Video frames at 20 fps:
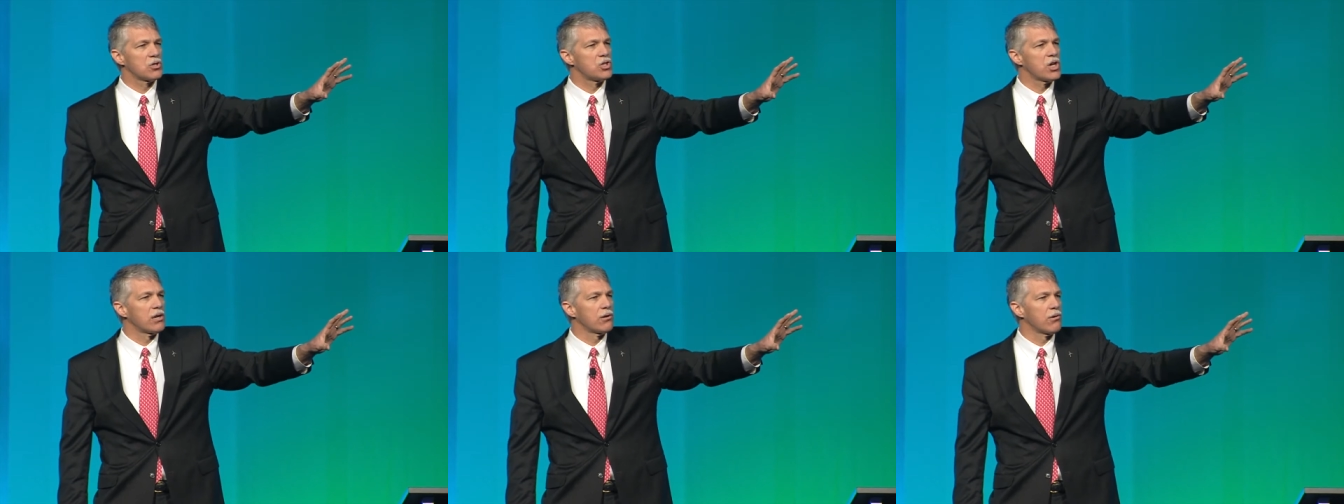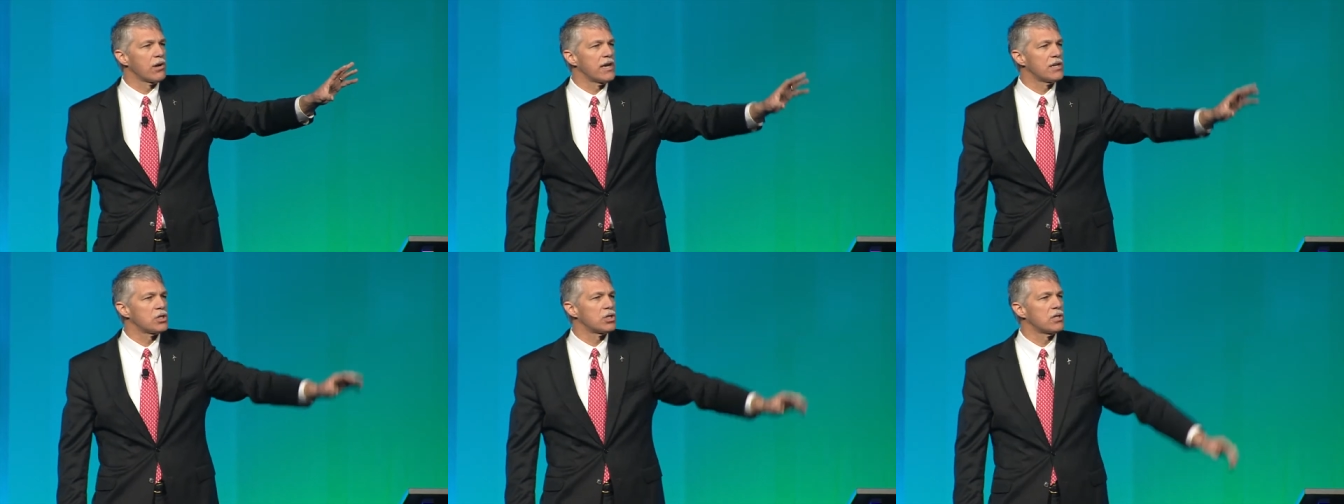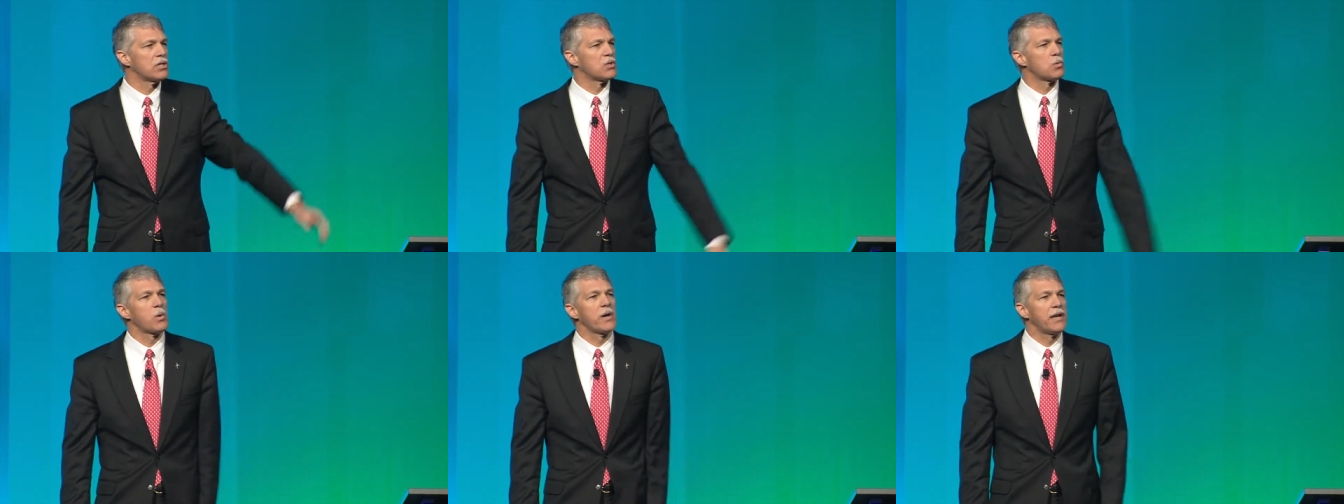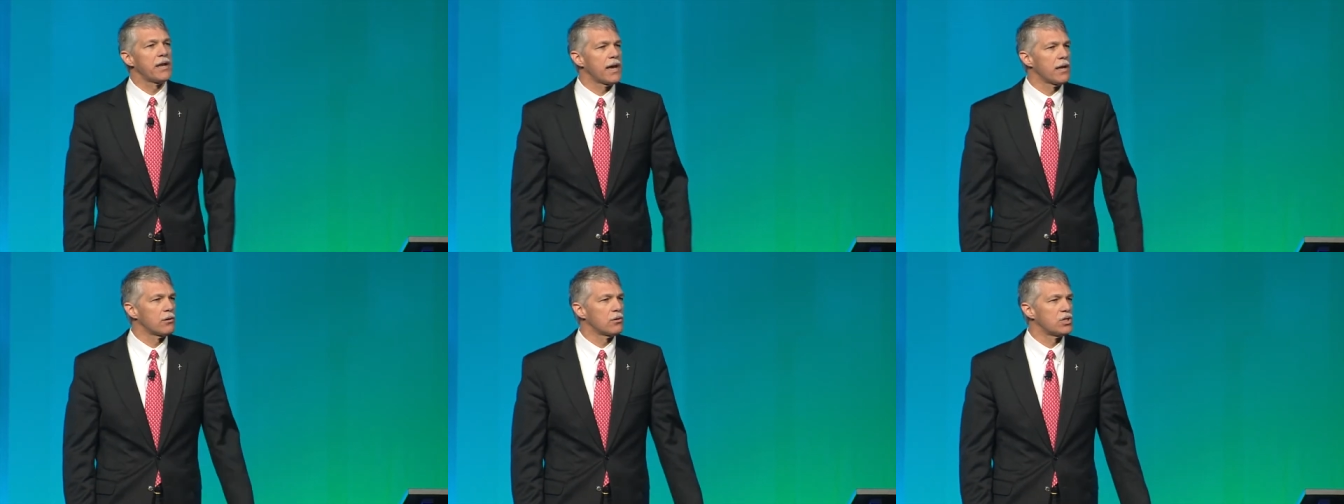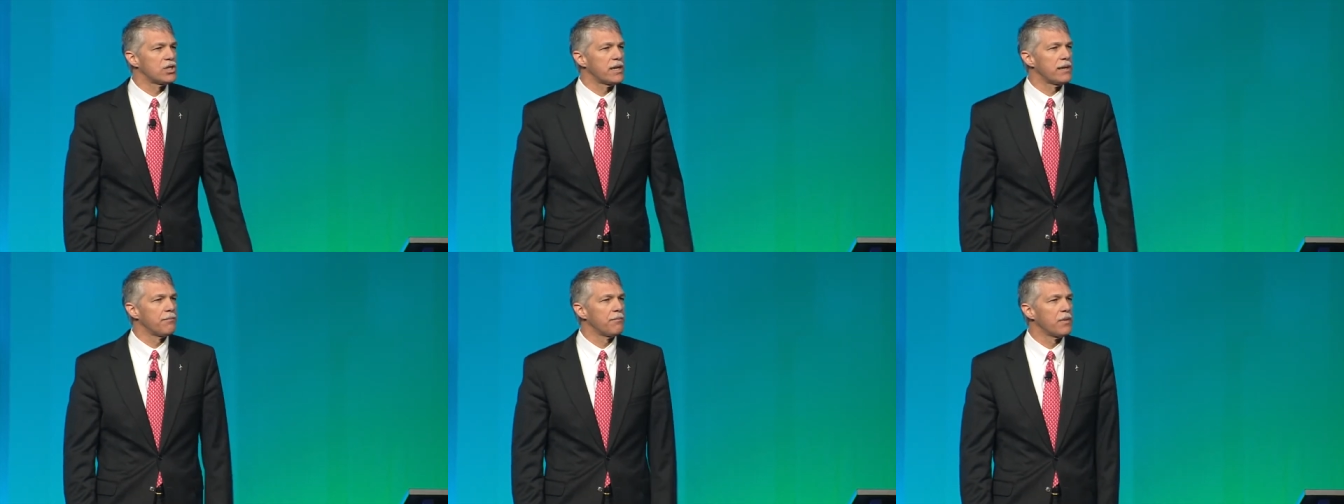generation is wind
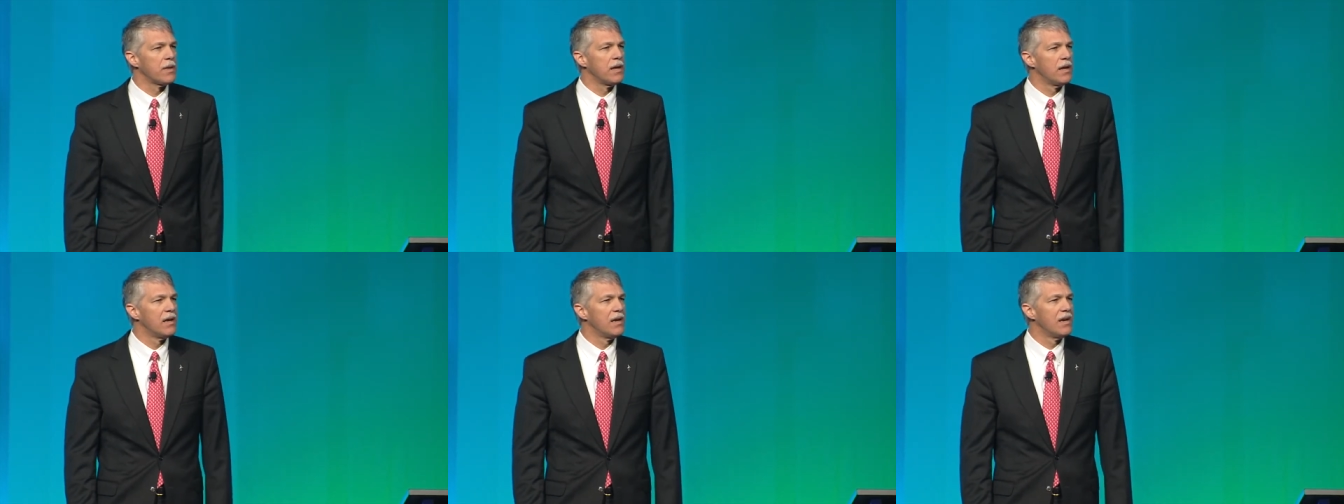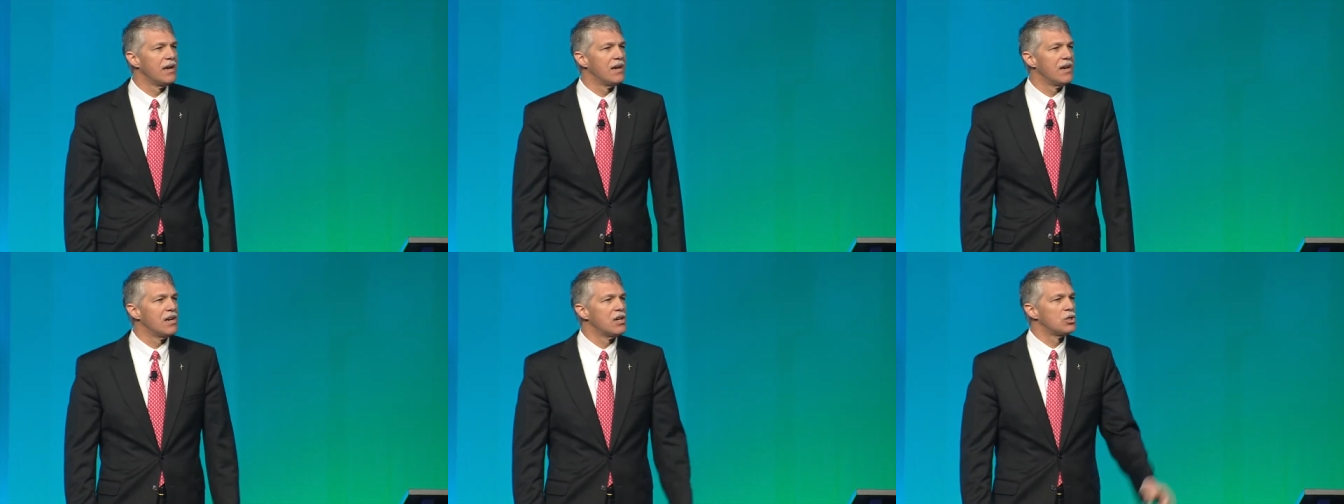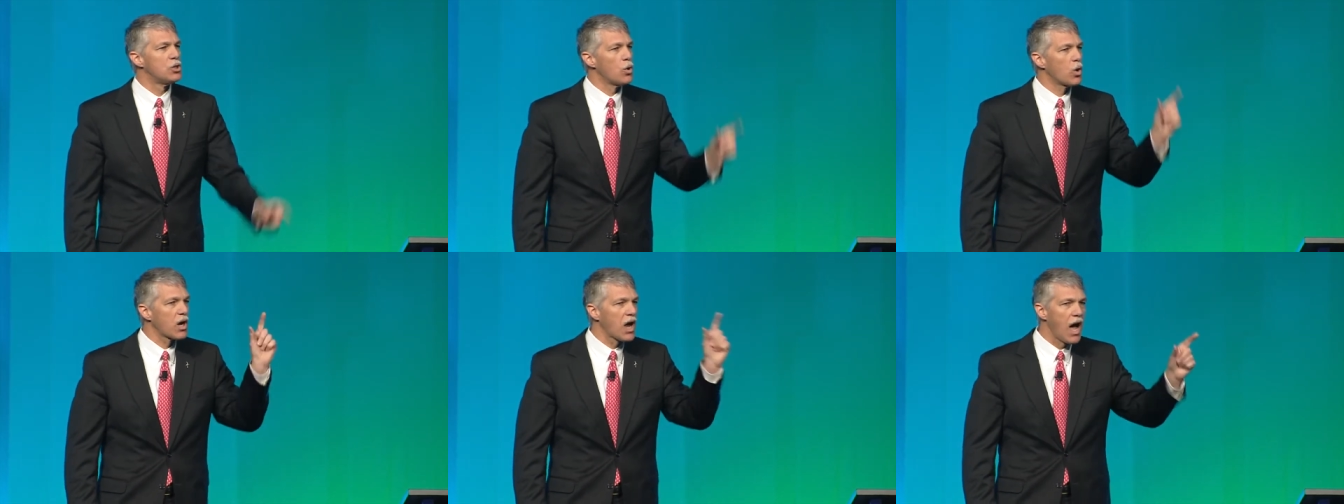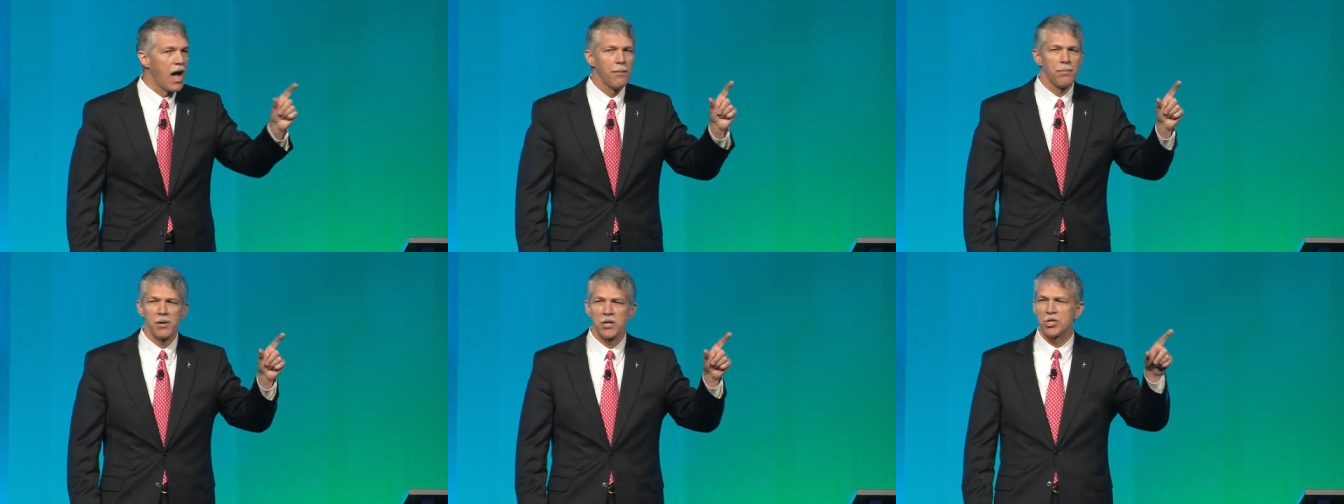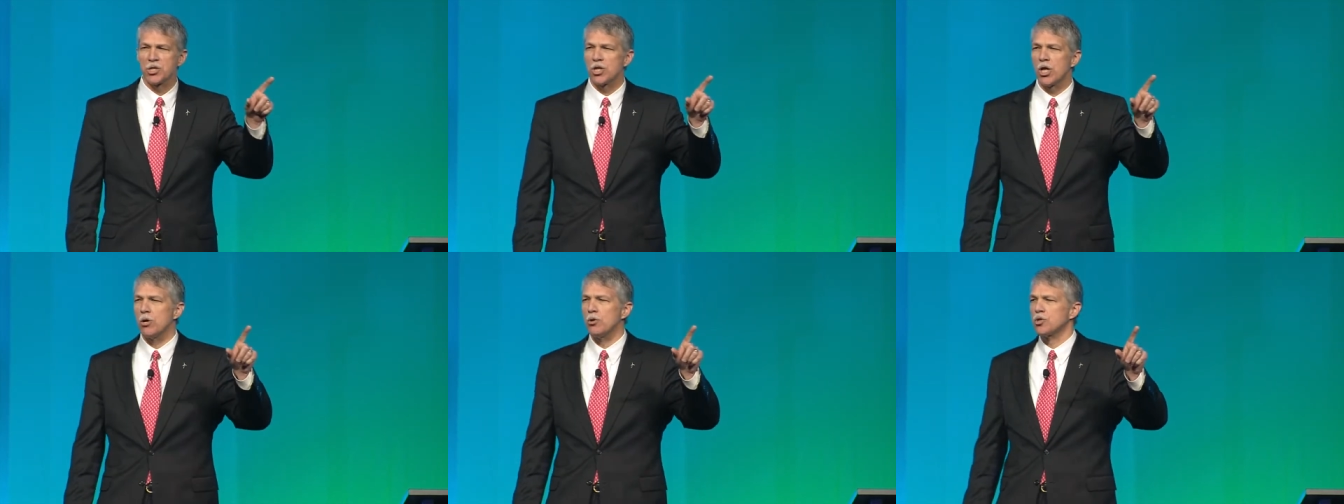energy. To
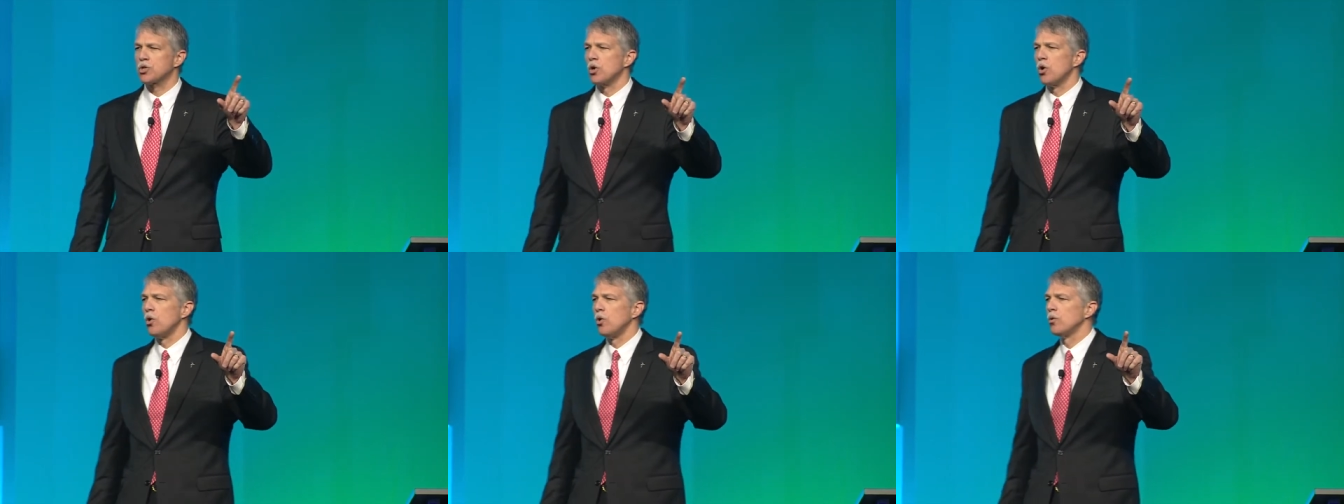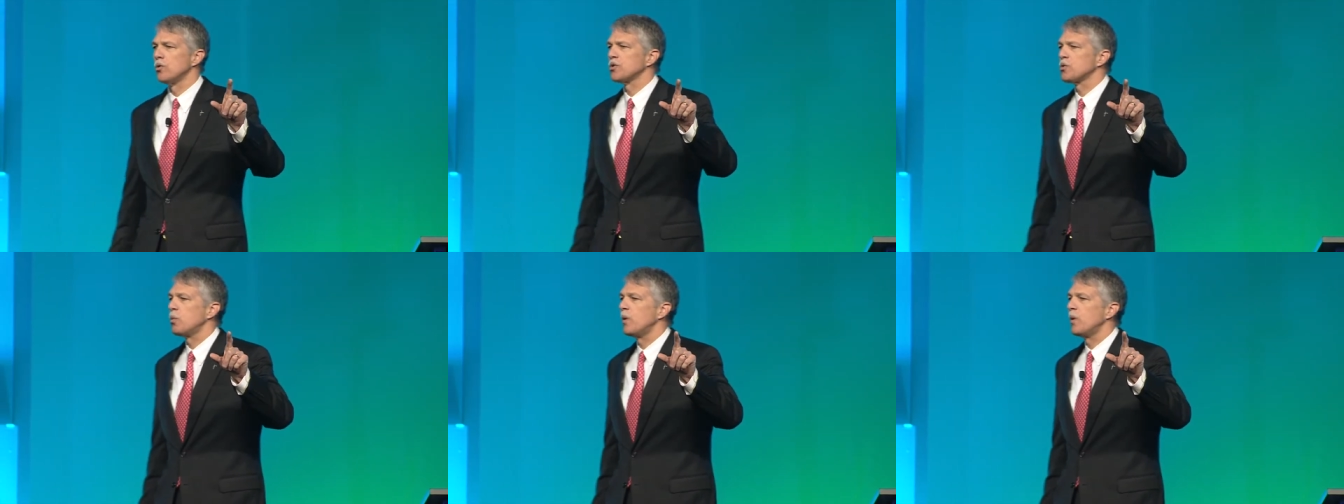accomplish those goals,